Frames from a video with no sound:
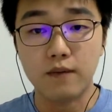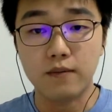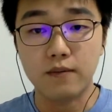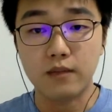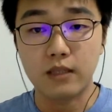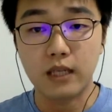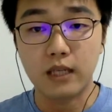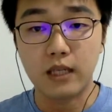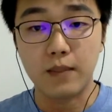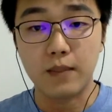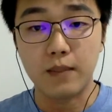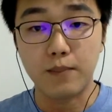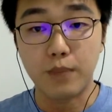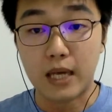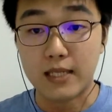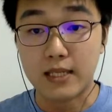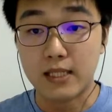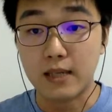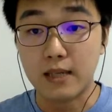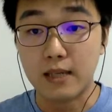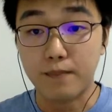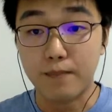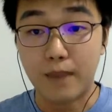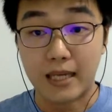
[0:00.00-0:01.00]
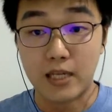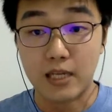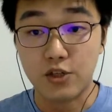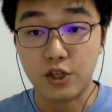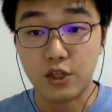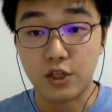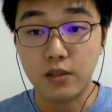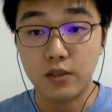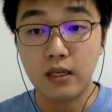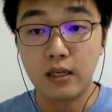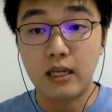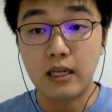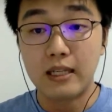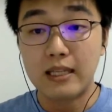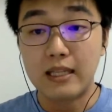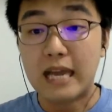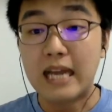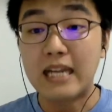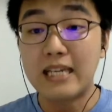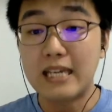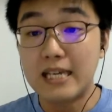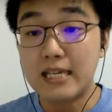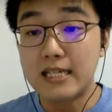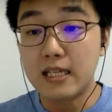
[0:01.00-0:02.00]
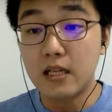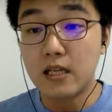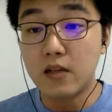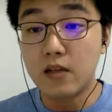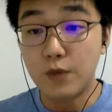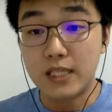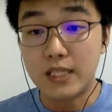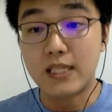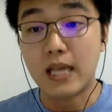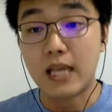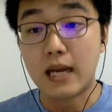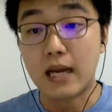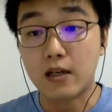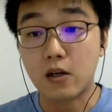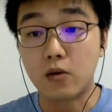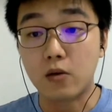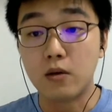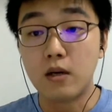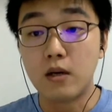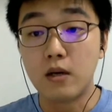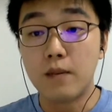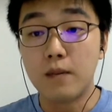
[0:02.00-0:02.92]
the plastic packaging that isn't recycled,